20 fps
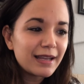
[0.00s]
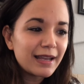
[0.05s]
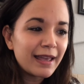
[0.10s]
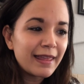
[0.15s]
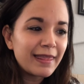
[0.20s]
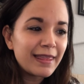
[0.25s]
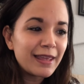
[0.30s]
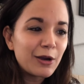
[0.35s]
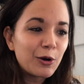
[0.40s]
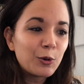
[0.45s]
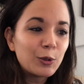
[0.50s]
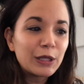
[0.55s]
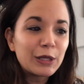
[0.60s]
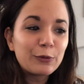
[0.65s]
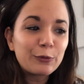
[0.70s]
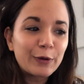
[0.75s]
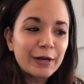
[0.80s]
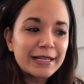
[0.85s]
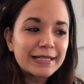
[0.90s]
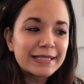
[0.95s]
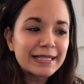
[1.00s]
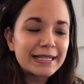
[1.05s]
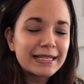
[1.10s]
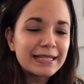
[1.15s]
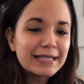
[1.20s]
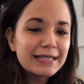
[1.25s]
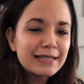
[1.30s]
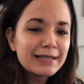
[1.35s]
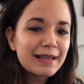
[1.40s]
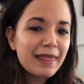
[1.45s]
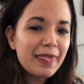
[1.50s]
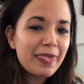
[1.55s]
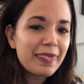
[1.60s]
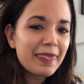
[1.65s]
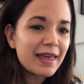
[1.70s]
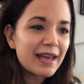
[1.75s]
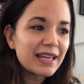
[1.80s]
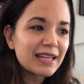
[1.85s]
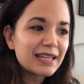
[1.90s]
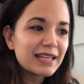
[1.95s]
And the only reason
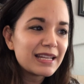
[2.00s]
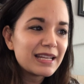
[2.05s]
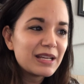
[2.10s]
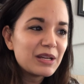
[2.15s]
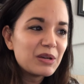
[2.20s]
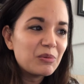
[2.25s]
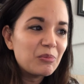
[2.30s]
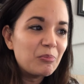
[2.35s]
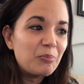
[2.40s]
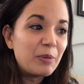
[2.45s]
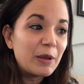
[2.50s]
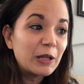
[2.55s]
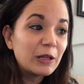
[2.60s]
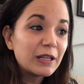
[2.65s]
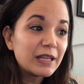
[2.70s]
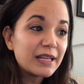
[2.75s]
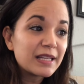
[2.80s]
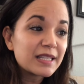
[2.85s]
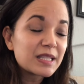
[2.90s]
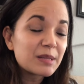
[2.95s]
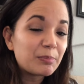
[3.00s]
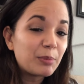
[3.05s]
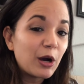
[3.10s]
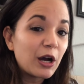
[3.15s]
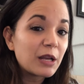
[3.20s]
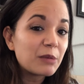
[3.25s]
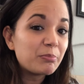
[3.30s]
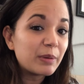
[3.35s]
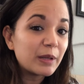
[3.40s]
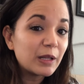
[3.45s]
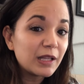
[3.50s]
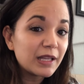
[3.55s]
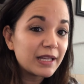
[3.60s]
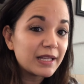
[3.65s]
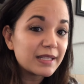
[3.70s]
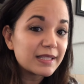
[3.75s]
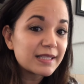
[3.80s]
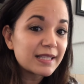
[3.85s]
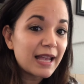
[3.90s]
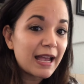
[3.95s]
that billions upon
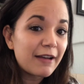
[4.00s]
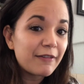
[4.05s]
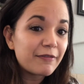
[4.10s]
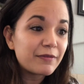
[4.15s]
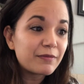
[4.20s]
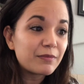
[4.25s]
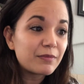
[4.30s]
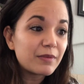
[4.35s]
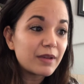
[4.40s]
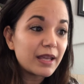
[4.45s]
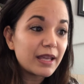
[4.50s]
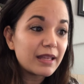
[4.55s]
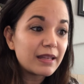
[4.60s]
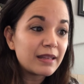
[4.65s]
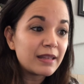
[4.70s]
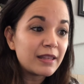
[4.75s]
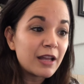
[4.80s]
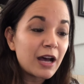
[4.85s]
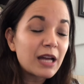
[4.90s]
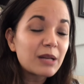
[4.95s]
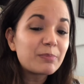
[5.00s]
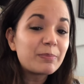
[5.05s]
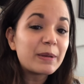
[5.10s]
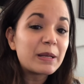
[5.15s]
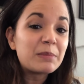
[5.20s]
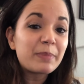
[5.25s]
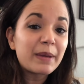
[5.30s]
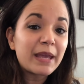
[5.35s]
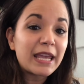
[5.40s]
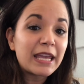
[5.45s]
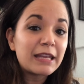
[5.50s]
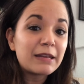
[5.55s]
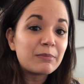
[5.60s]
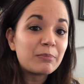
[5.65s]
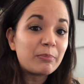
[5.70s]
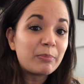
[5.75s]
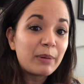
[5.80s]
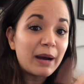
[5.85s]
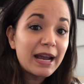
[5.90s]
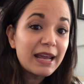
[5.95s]
billions have not been
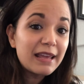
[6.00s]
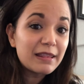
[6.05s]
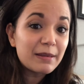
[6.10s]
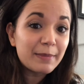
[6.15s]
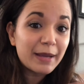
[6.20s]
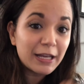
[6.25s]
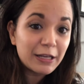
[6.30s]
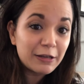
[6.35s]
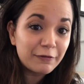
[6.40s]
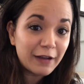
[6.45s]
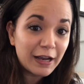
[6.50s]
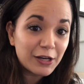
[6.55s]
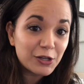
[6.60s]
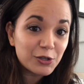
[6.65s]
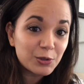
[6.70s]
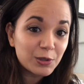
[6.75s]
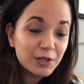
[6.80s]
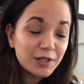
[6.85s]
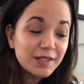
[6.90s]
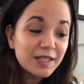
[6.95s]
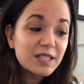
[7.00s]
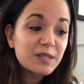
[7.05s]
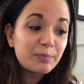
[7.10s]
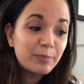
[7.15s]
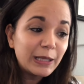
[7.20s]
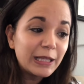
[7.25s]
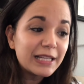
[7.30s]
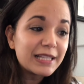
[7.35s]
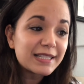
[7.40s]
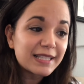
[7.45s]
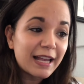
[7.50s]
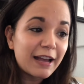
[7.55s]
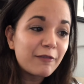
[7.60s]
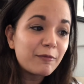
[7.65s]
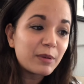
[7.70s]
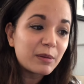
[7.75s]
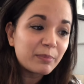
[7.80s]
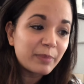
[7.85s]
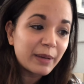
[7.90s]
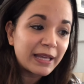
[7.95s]
paid by the manufacturers, because billions
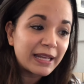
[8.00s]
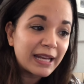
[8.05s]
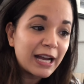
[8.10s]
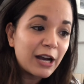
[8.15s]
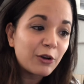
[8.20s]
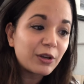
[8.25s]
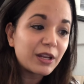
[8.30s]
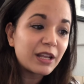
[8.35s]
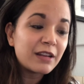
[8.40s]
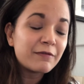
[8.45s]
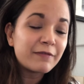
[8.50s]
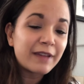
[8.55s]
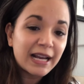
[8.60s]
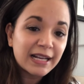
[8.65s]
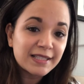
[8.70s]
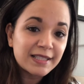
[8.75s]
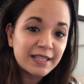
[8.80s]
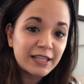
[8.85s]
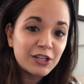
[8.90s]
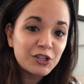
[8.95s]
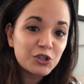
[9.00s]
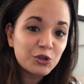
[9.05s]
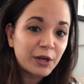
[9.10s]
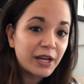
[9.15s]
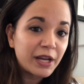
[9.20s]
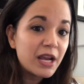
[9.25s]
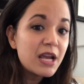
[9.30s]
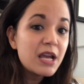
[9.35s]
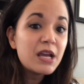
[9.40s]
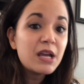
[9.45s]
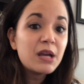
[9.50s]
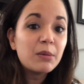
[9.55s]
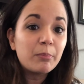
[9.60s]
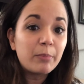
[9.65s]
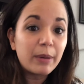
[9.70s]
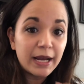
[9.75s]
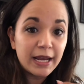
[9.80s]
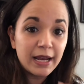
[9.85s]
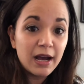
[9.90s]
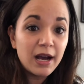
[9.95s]
have been paid out in vaccine injury
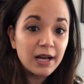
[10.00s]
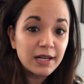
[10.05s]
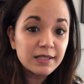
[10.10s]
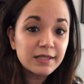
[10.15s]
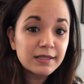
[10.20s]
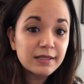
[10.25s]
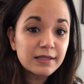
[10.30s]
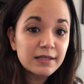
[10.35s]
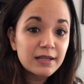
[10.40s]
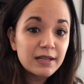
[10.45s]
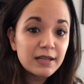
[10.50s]
by us,